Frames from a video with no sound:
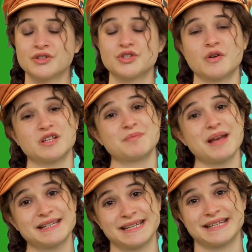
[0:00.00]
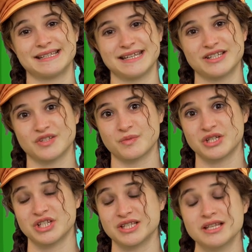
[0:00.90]
So, respecting his teacher's
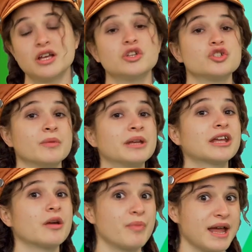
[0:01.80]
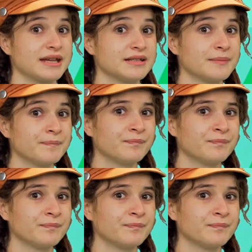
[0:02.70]
wishes, Dominic obeyed.